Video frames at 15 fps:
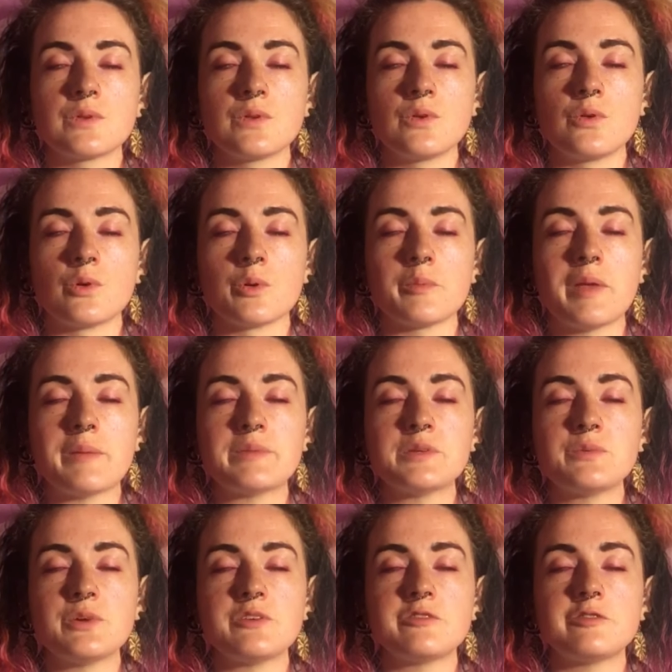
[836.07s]
Or maybe
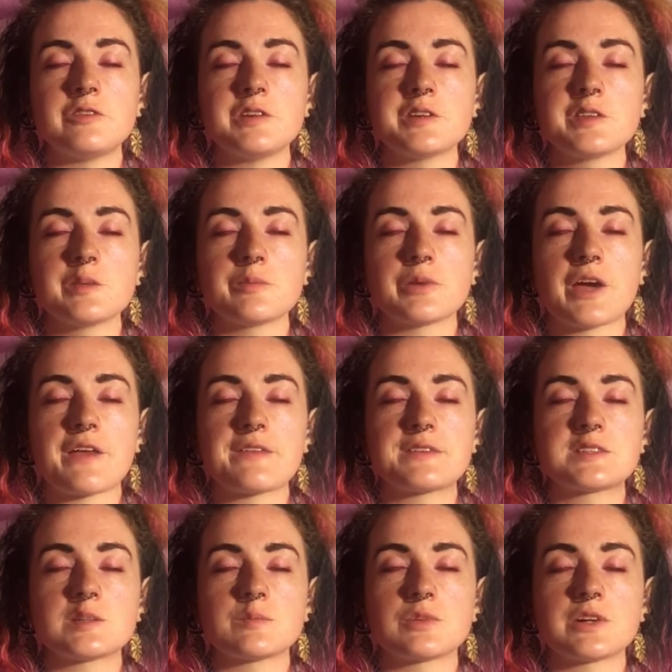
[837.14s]
we feel the breath
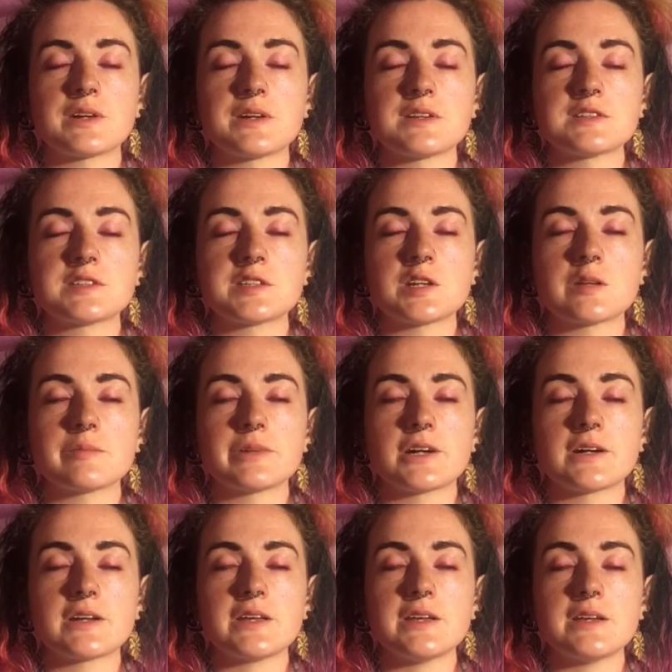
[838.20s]
somewhere else in our
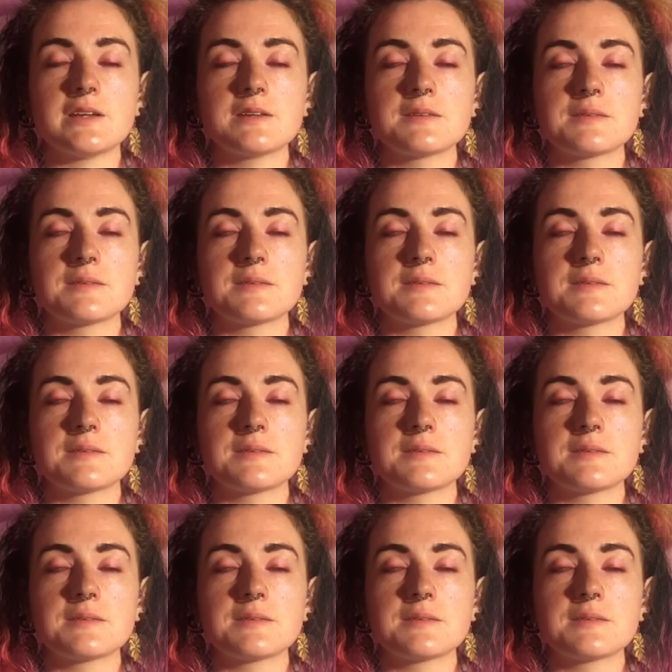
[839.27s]
body.